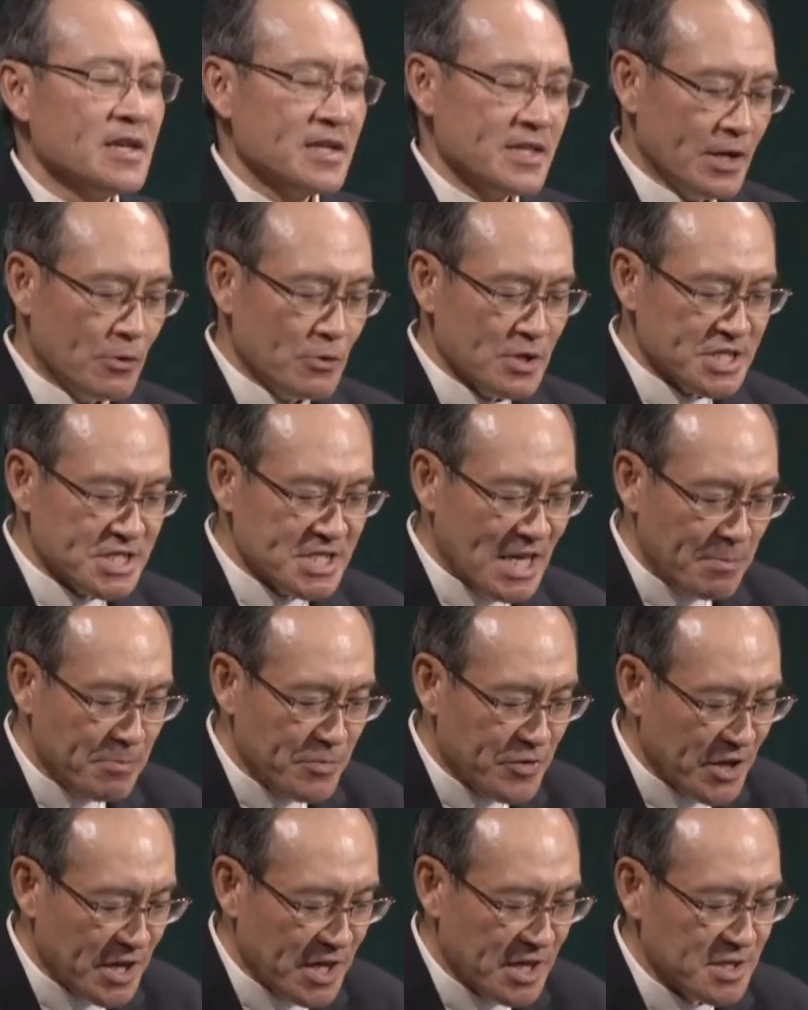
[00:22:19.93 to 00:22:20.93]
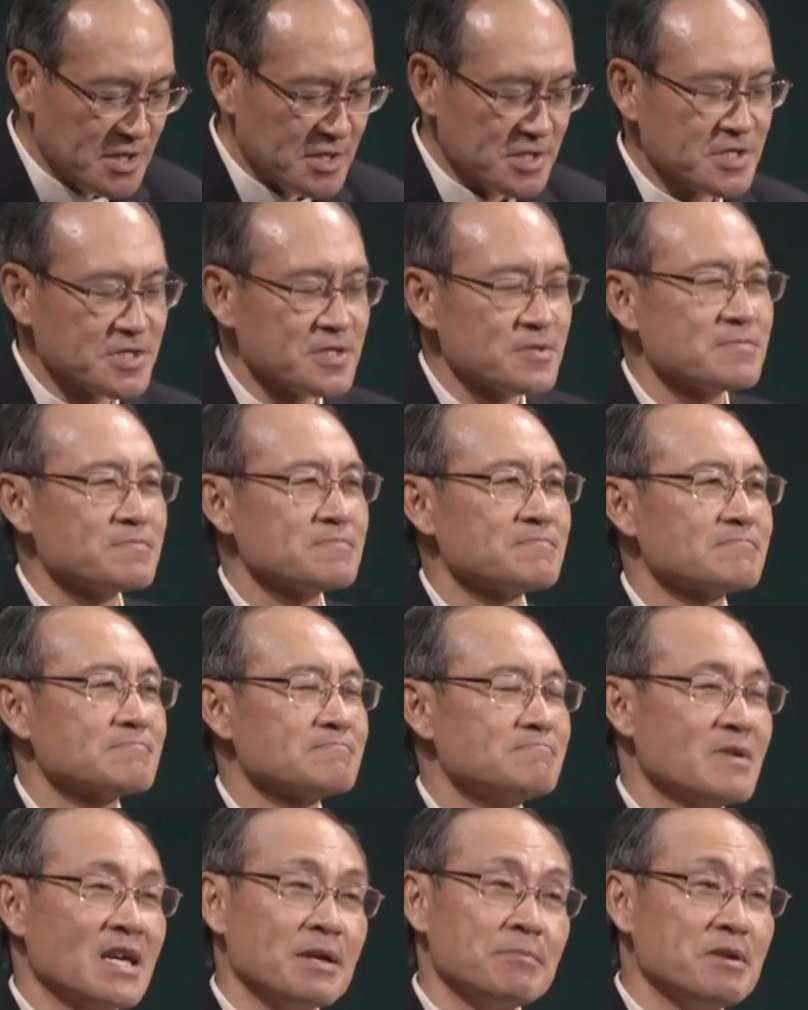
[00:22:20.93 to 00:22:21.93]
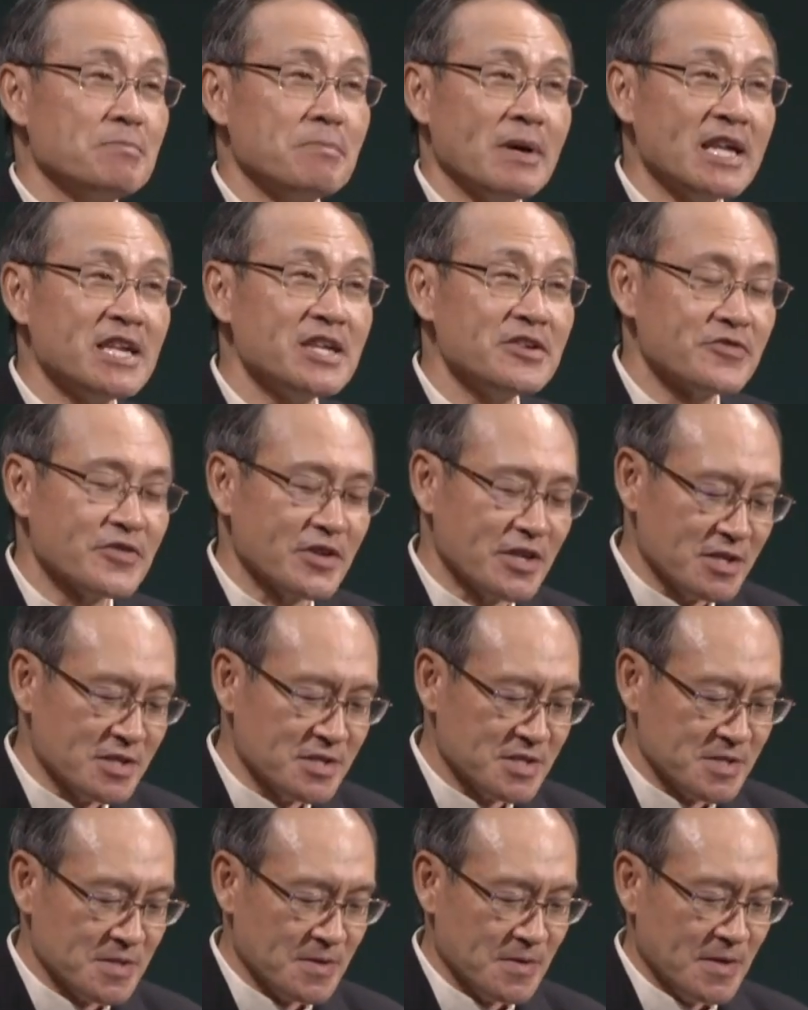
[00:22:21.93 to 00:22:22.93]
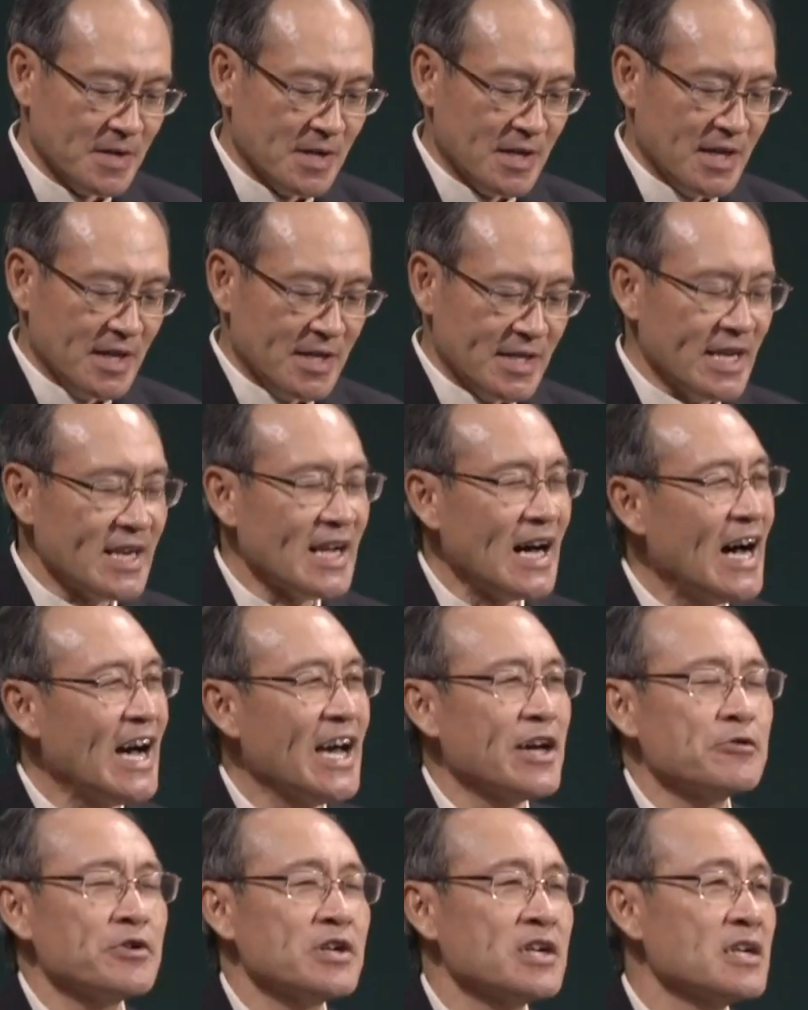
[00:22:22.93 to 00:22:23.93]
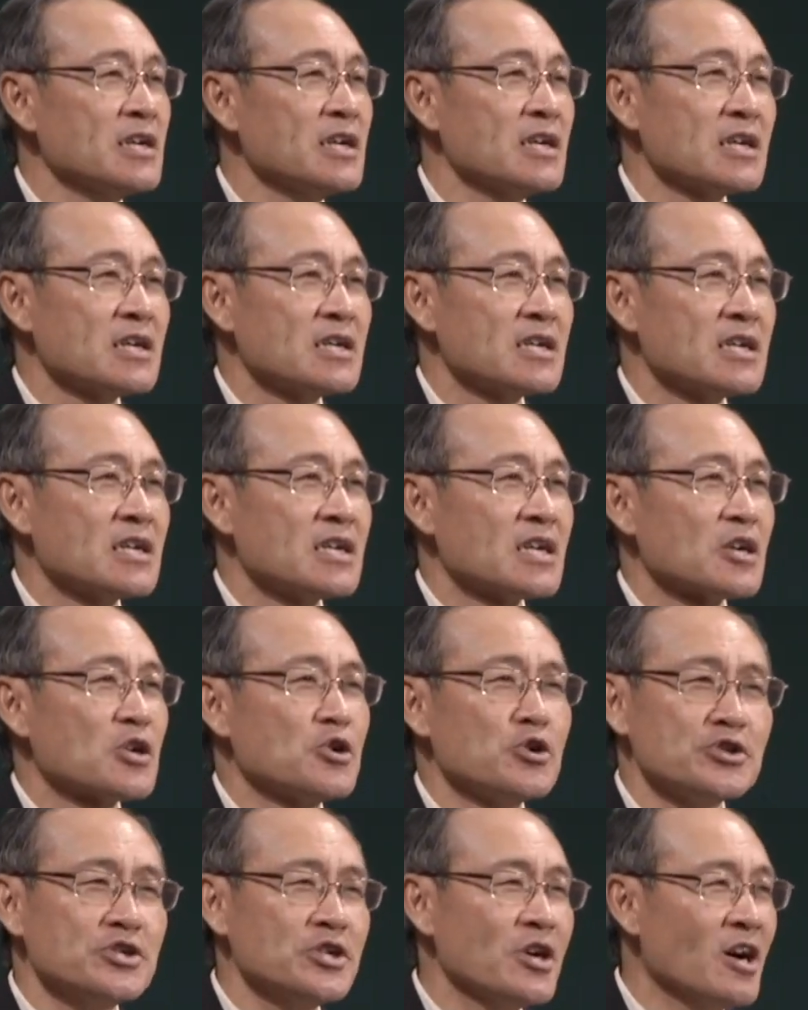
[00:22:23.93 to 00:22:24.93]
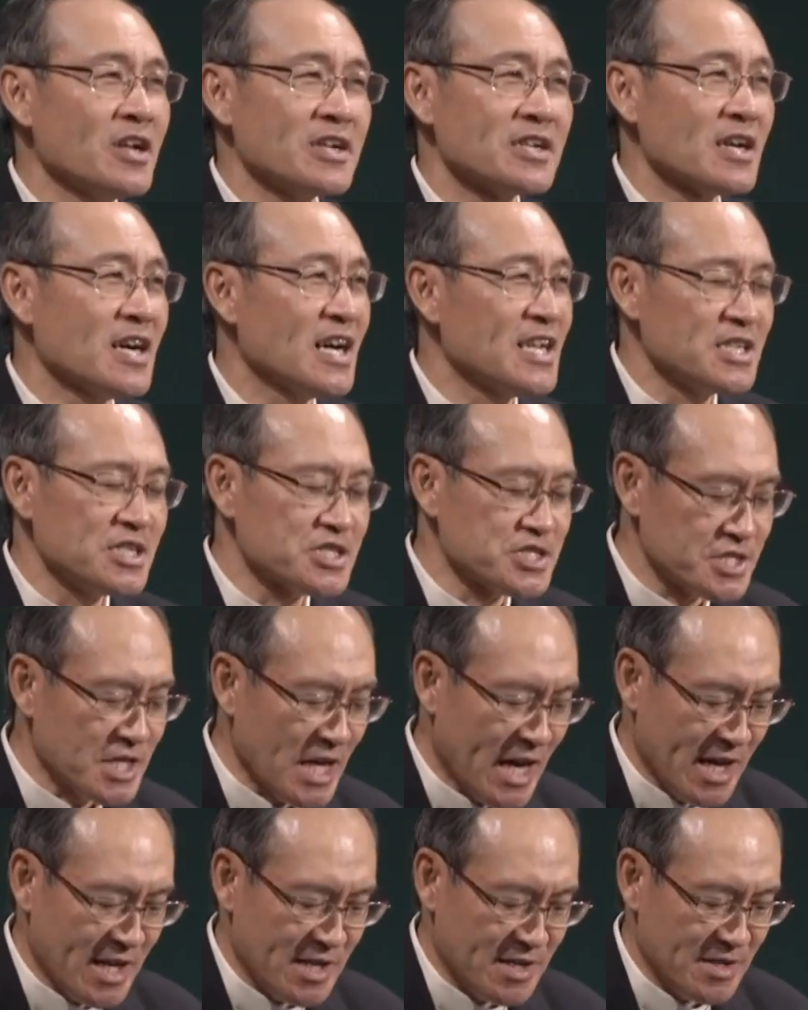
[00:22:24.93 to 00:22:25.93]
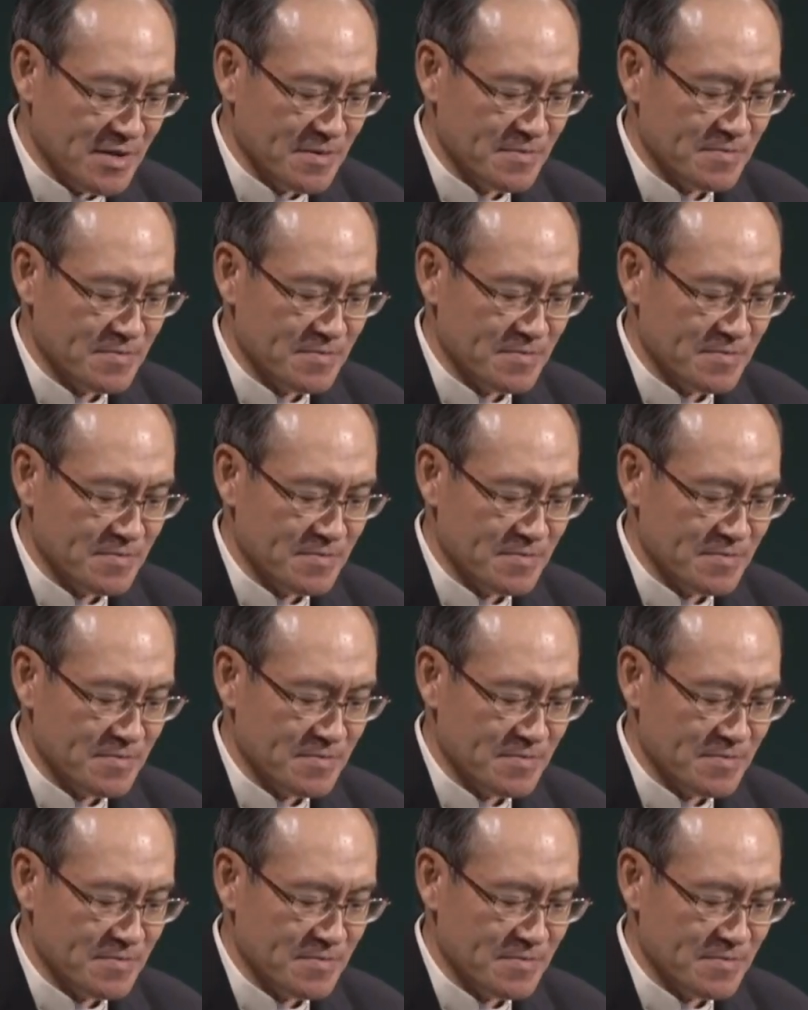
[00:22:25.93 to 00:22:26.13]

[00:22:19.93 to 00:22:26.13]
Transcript: there were some things, maybe many things, that Ira could not understand.